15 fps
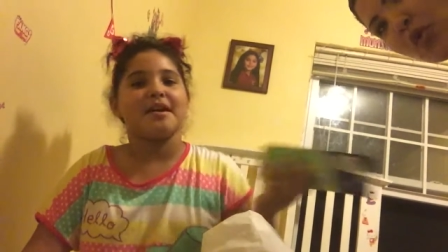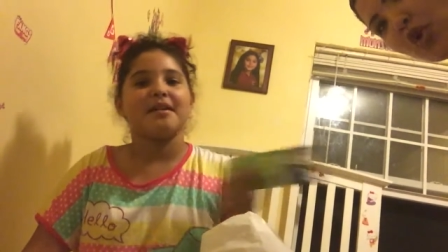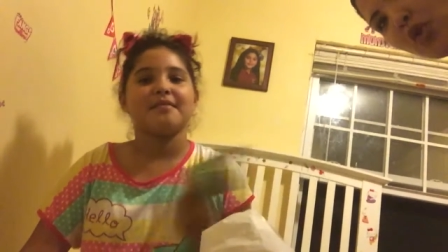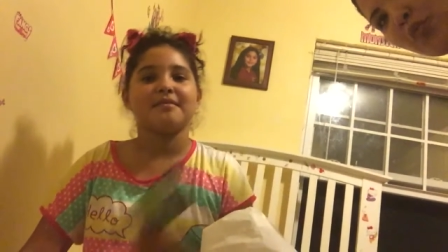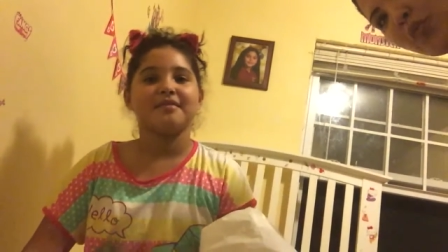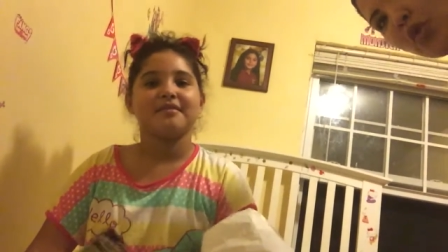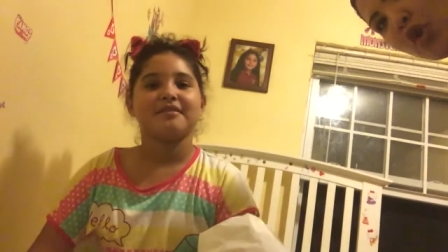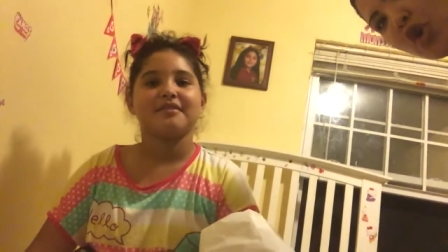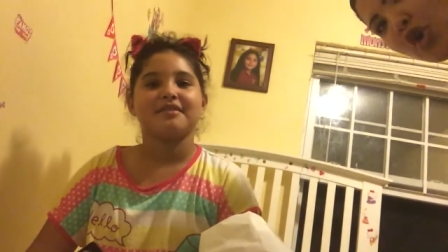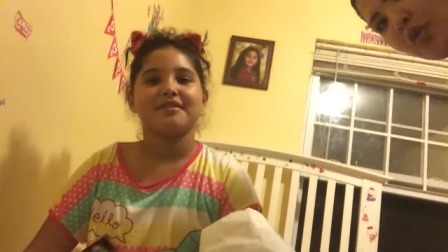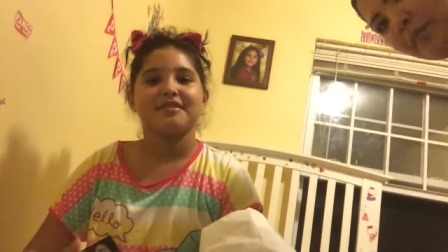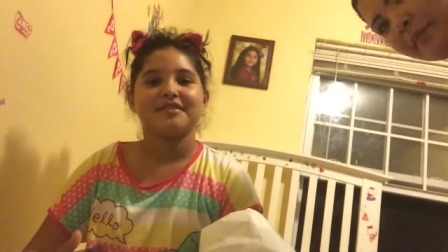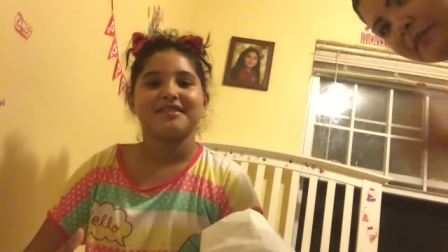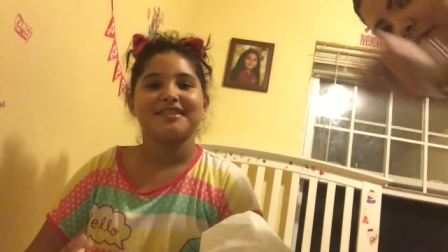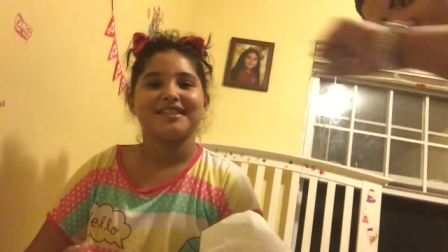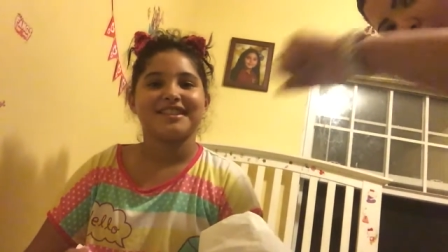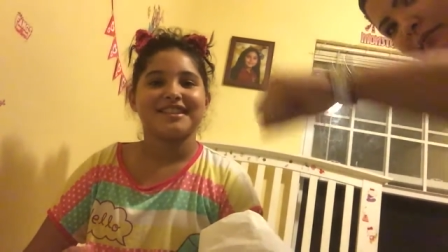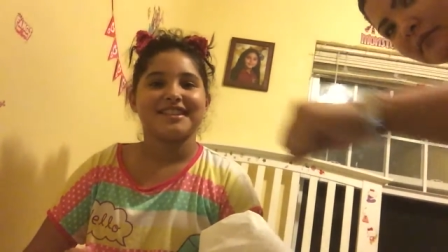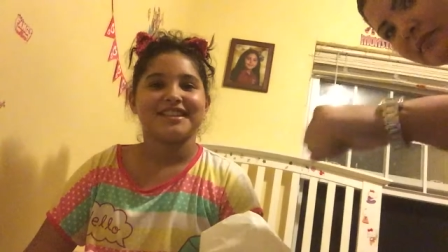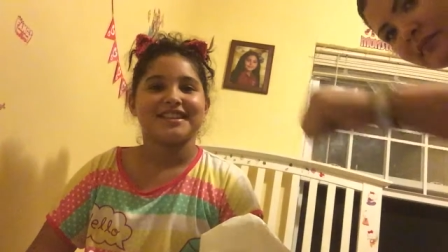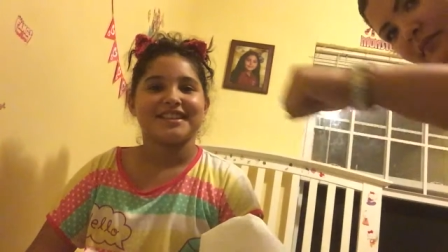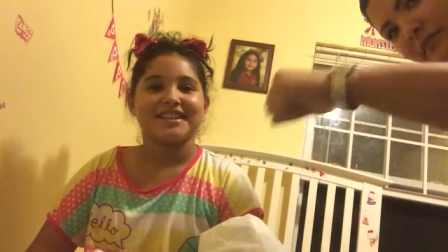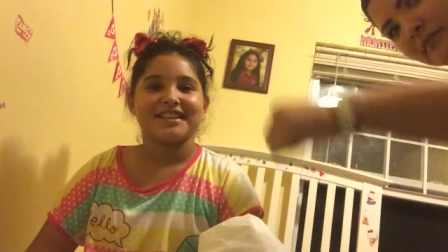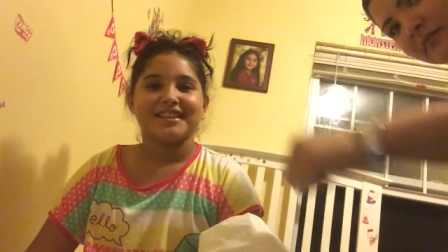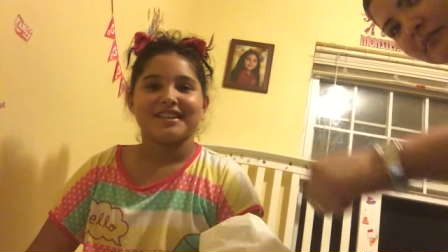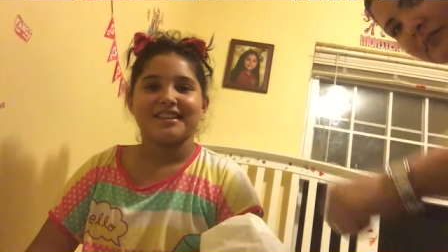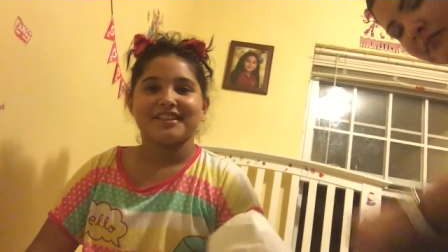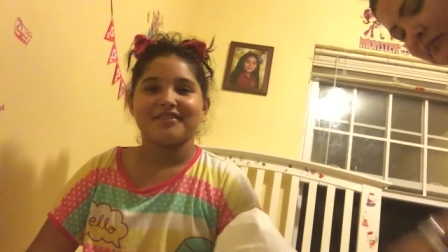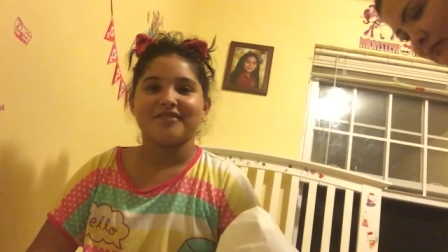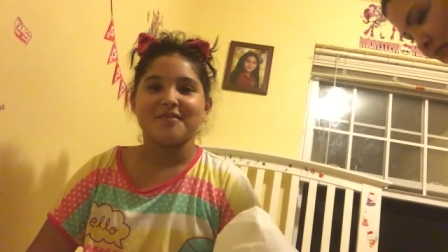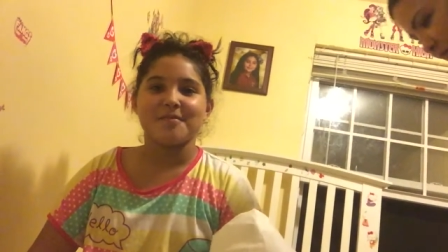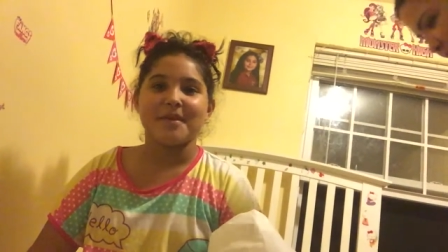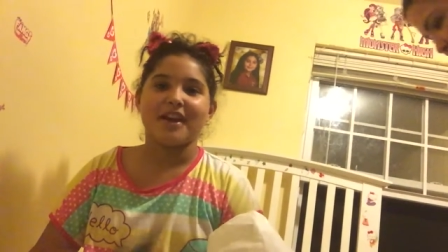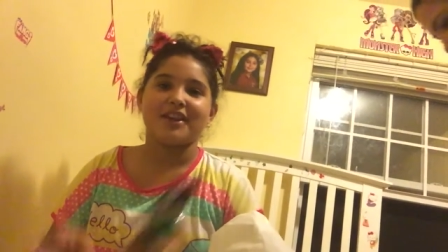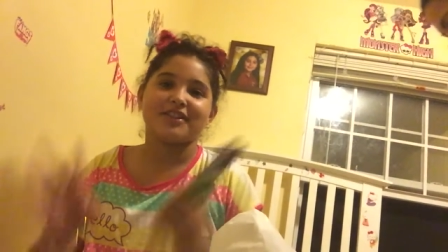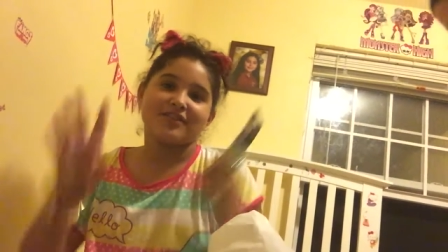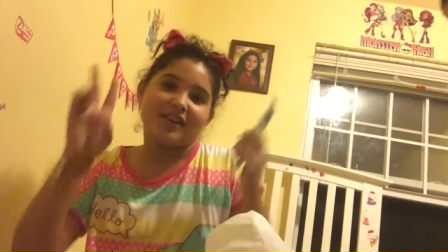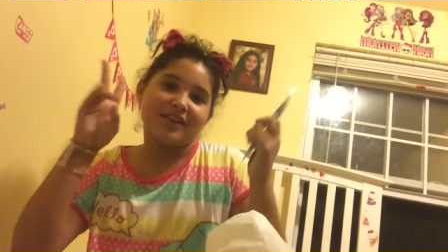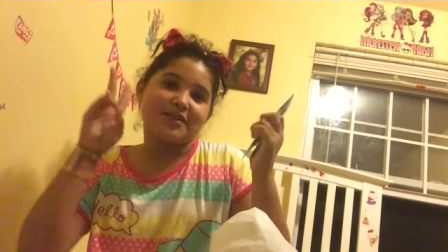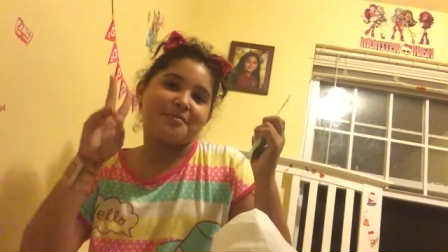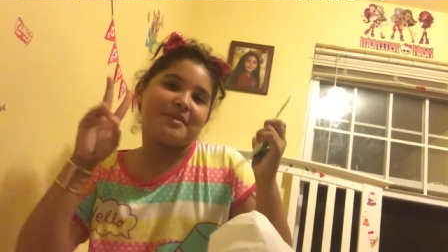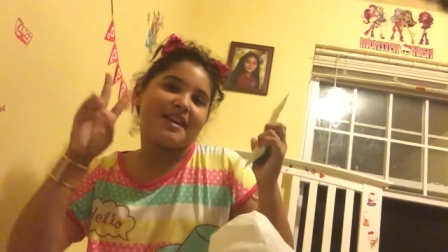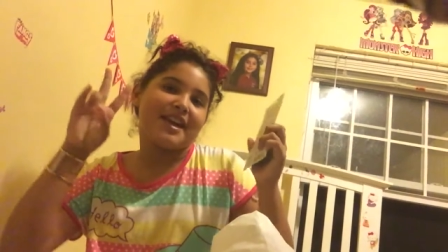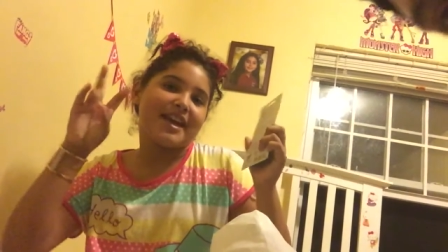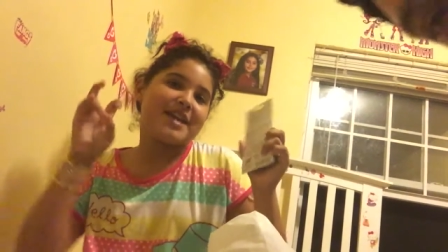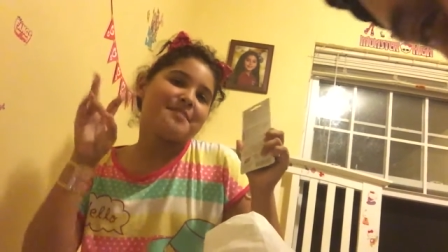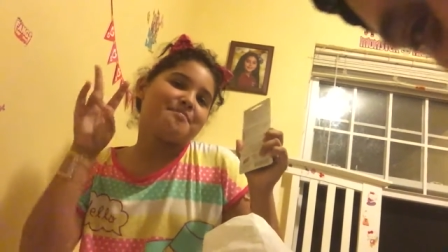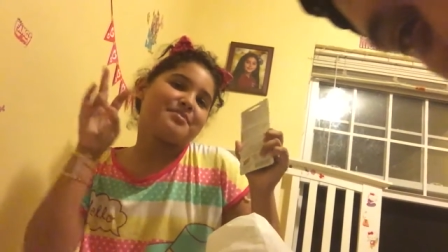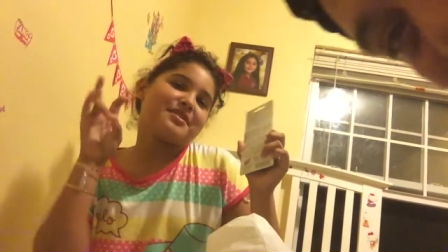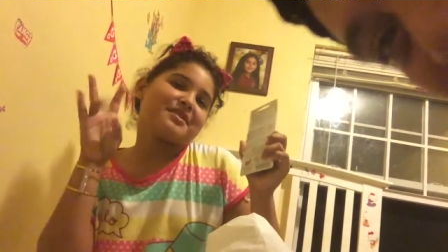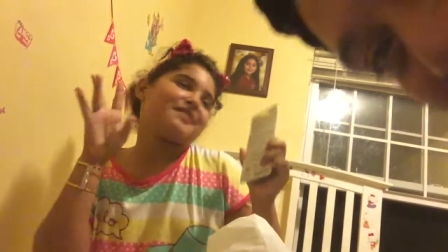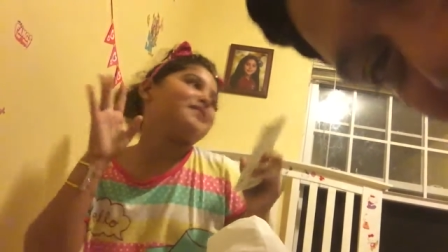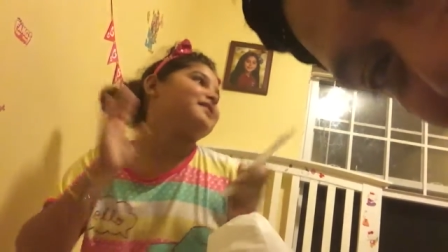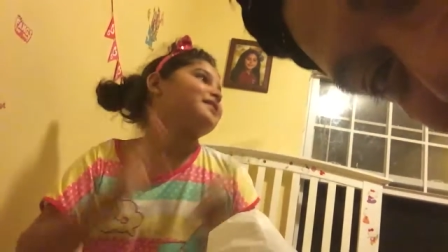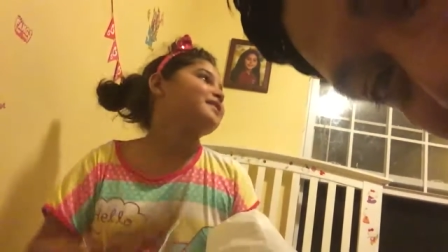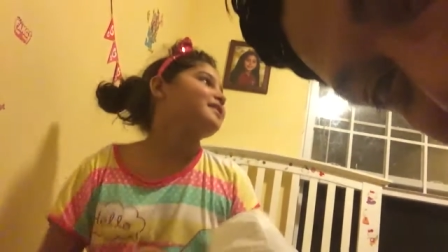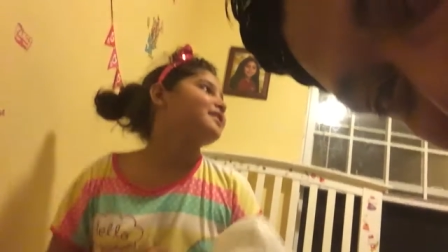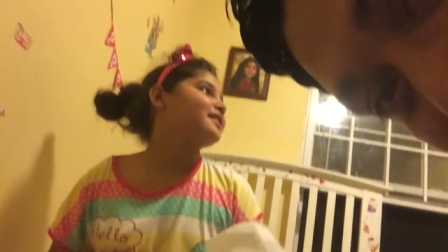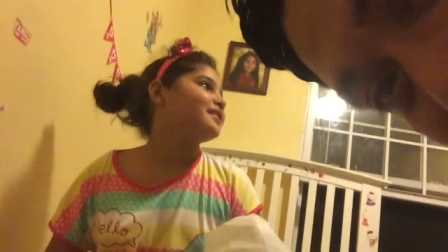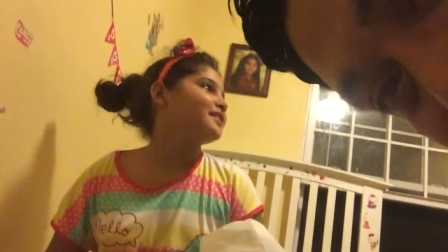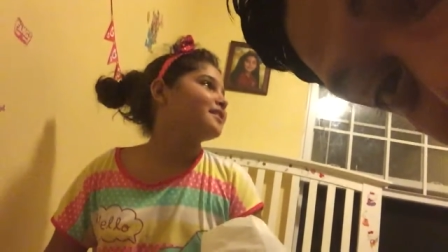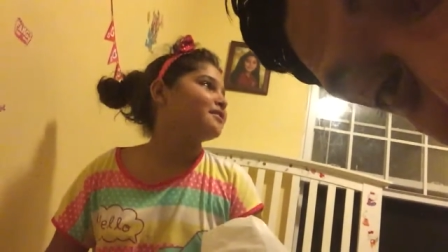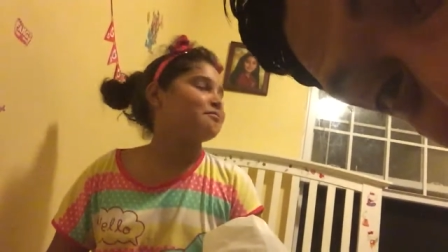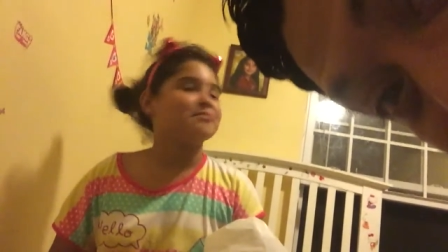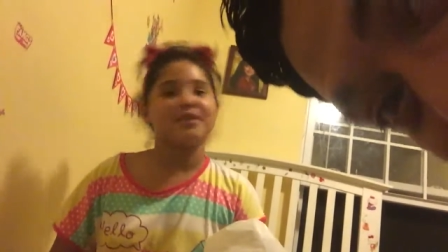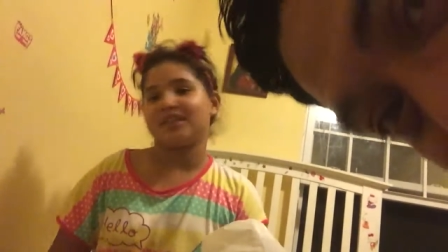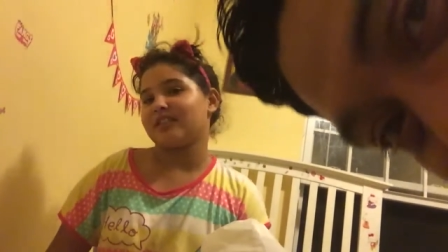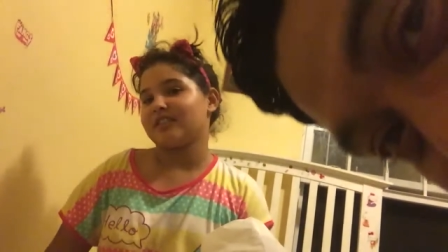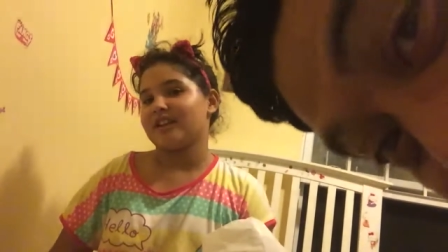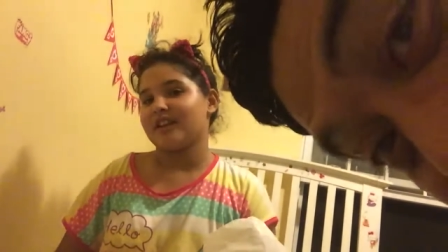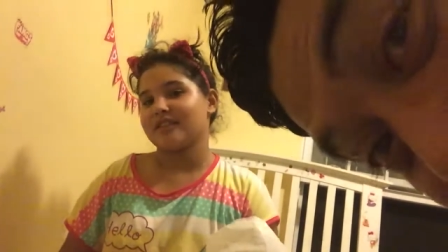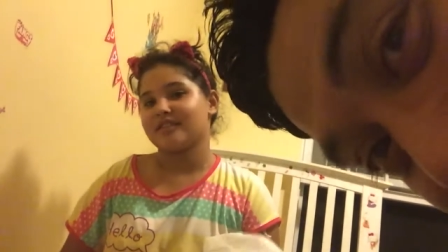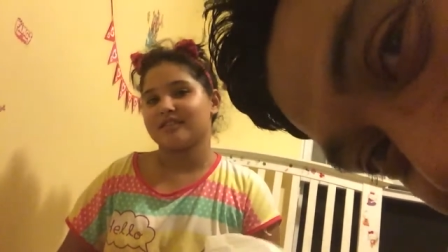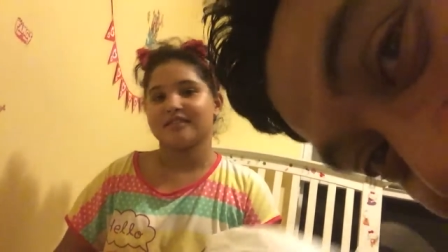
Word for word: Whoop, whoop. My parents try to be hip, but they're not.